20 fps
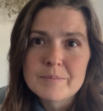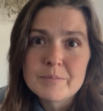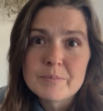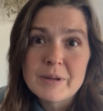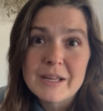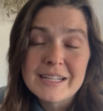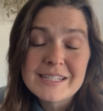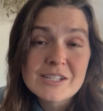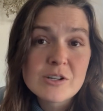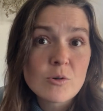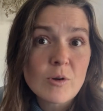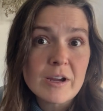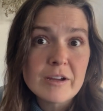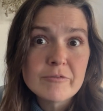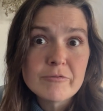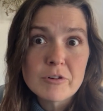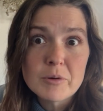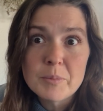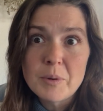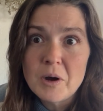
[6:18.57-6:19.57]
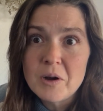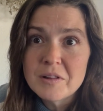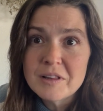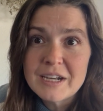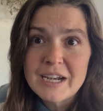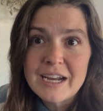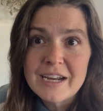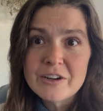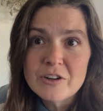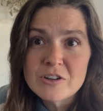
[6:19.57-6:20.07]
It's great for
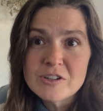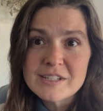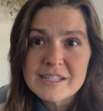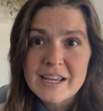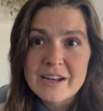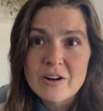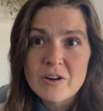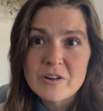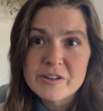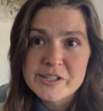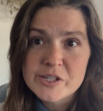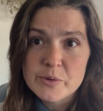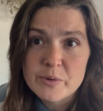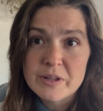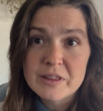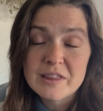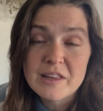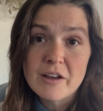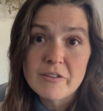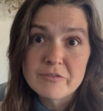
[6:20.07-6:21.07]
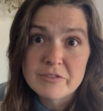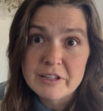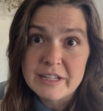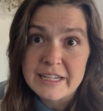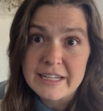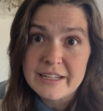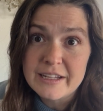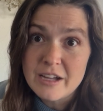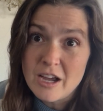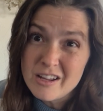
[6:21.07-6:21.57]
pollinators and also a
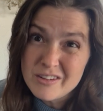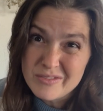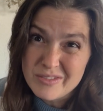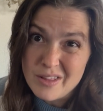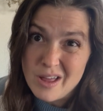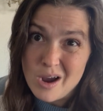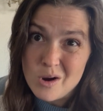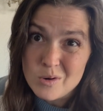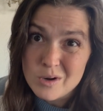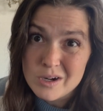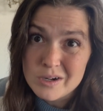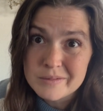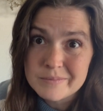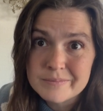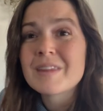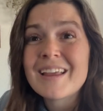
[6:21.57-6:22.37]
lovely cut flower.